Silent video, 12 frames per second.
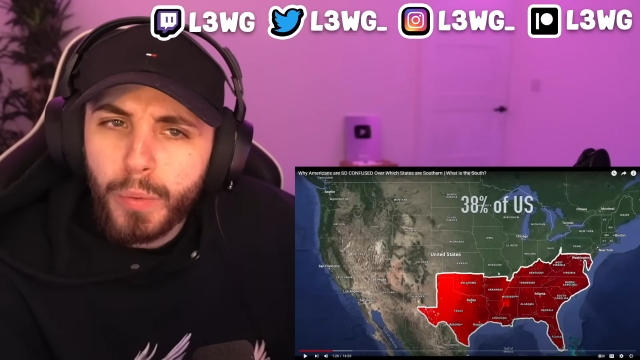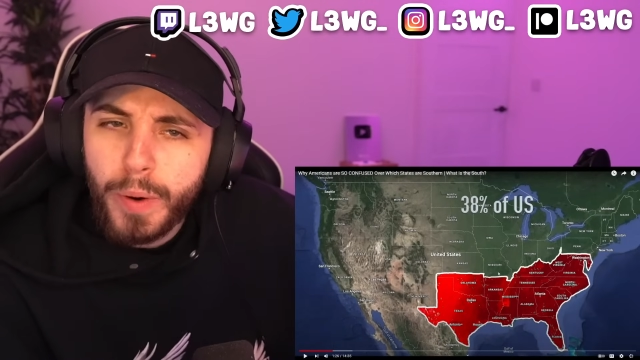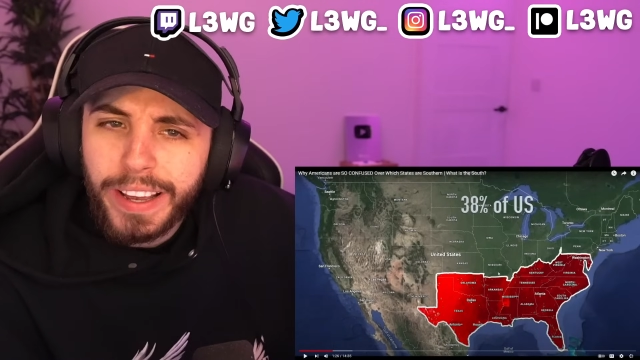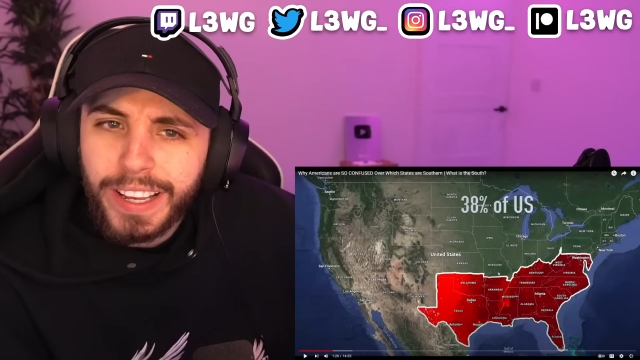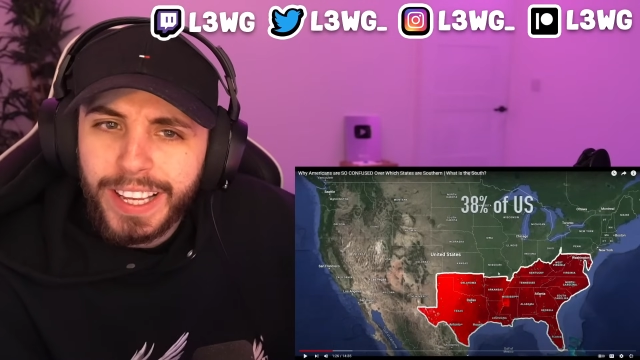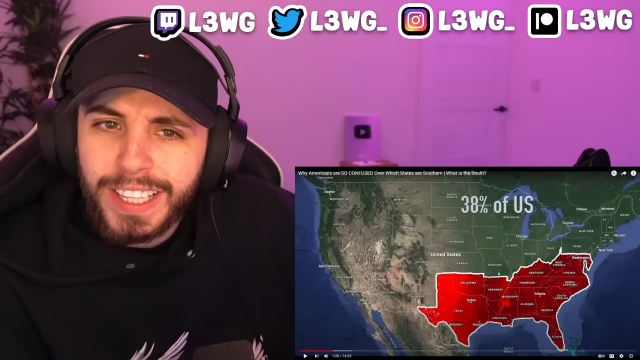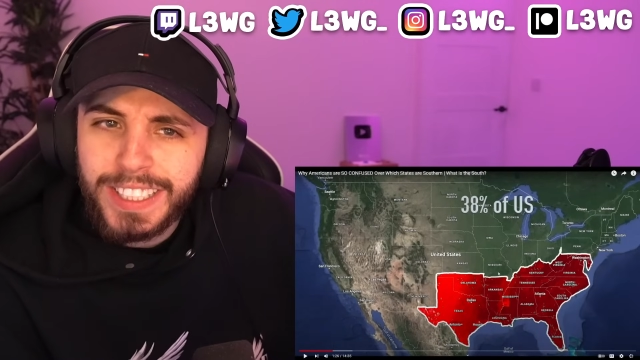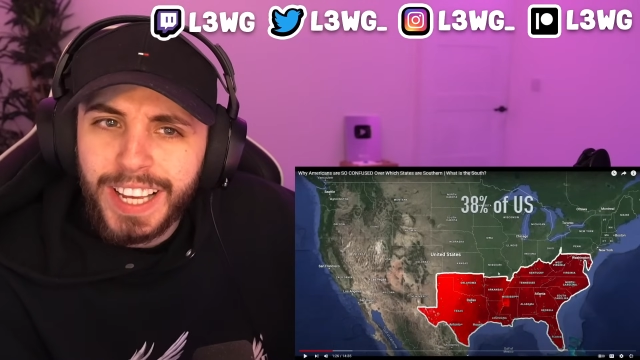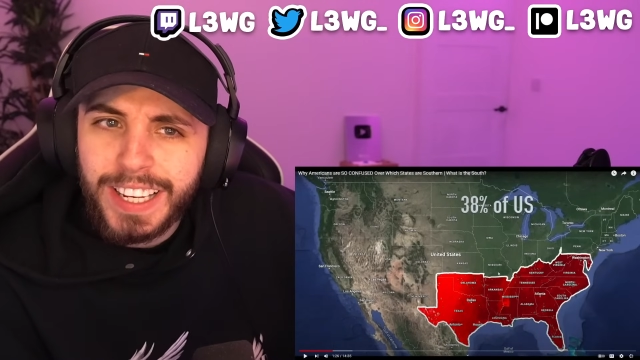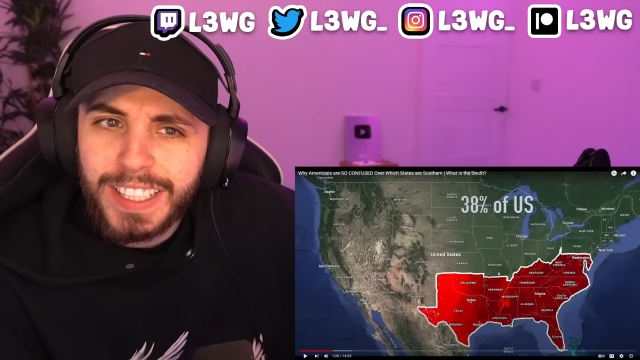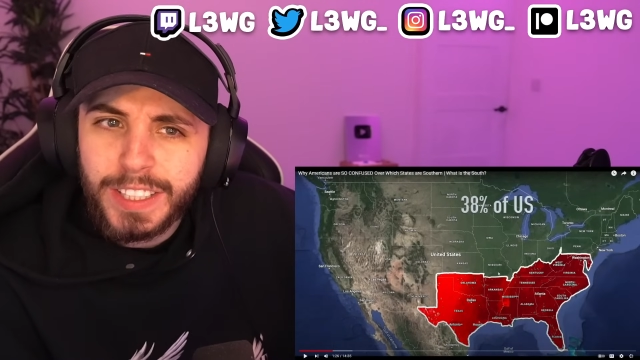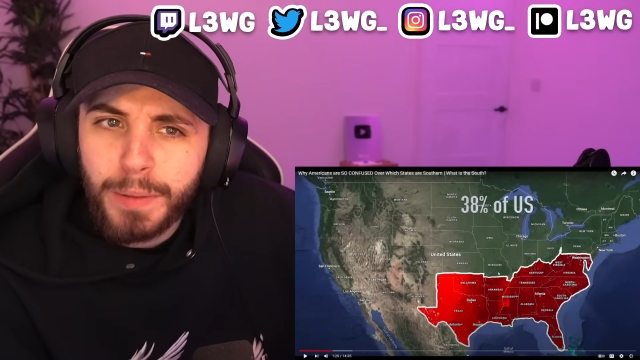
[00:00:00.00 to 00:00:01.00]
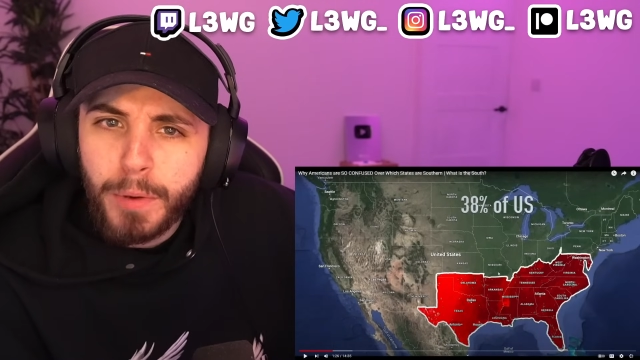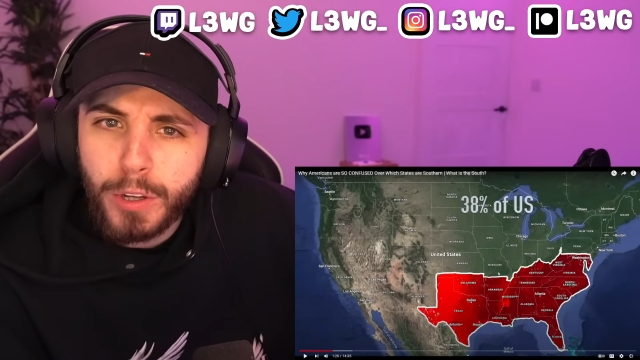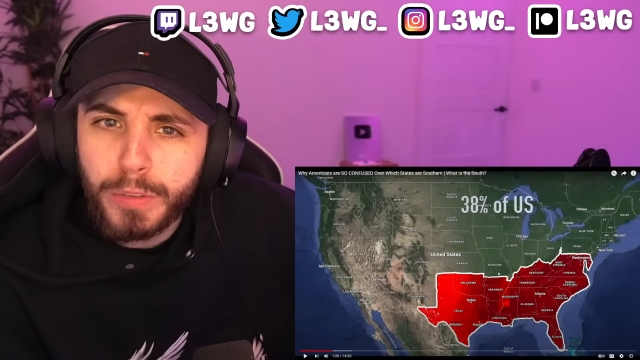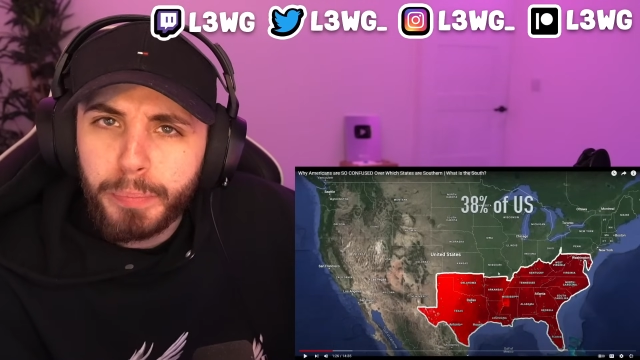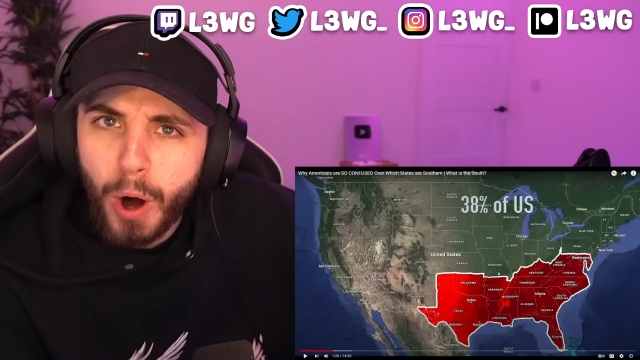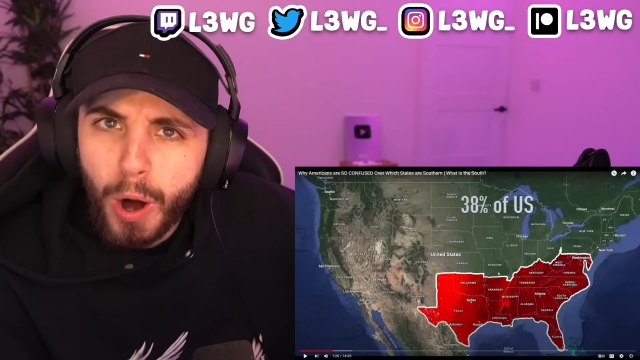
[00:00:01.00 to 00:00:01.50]
wait, he said it's the
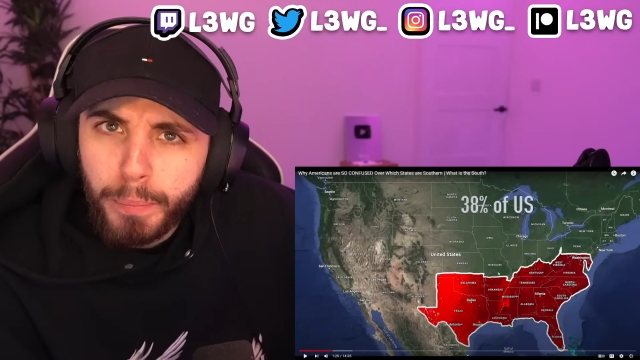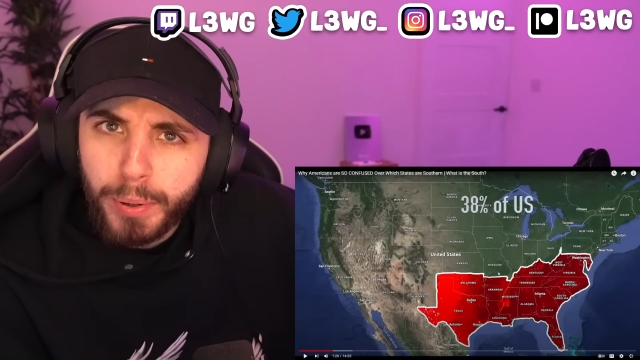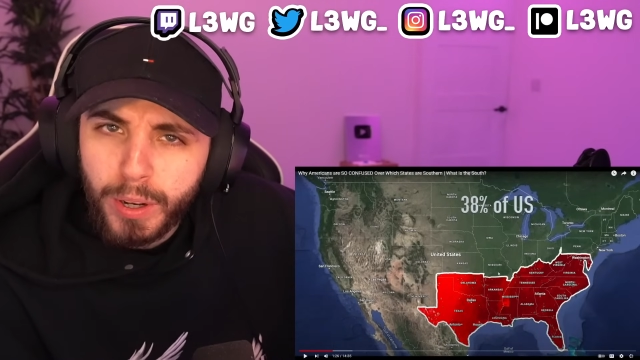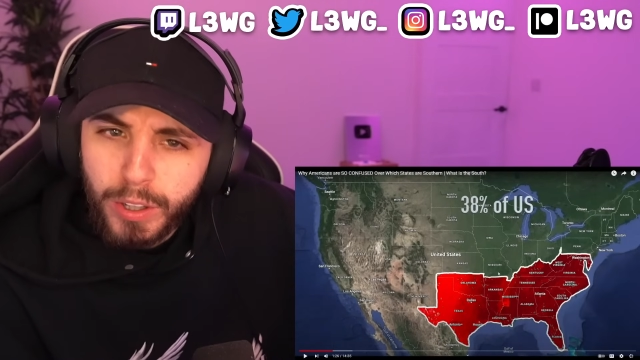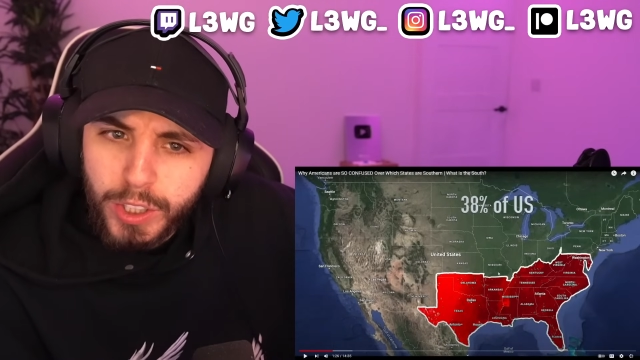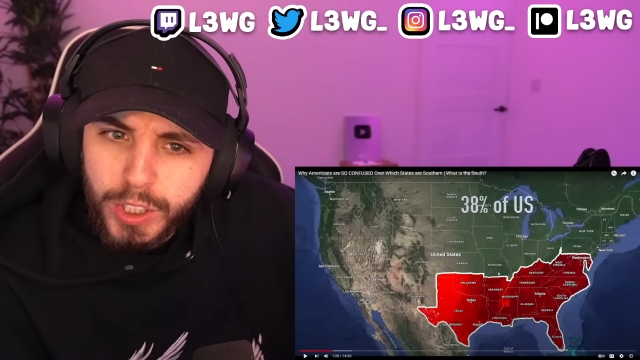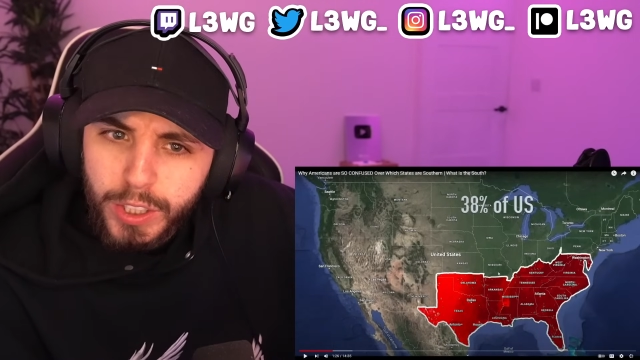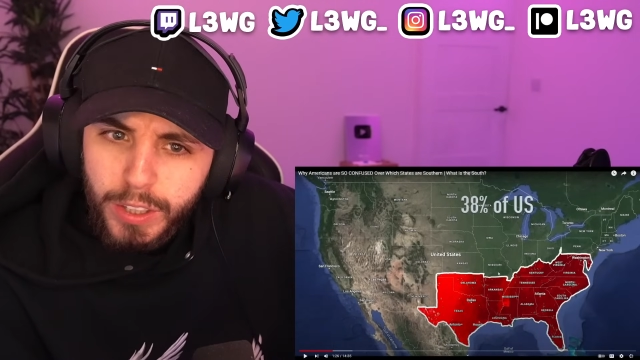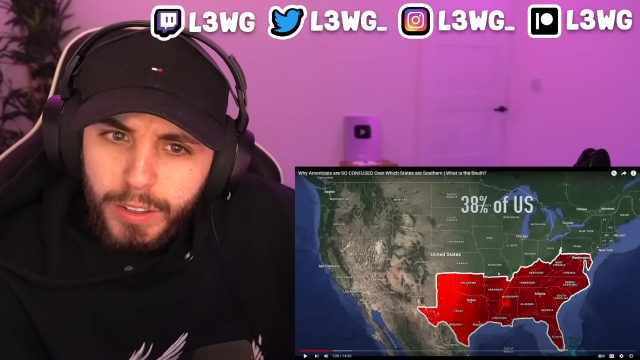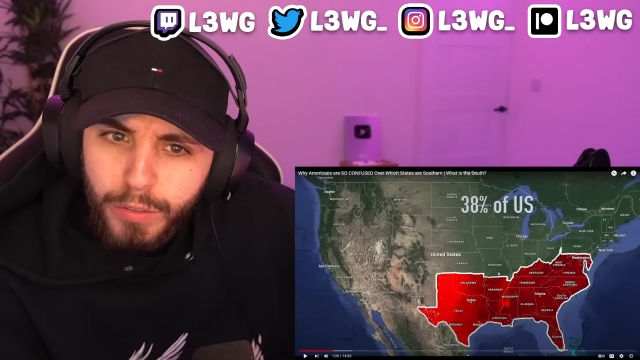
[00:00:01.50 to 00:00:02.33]
most populous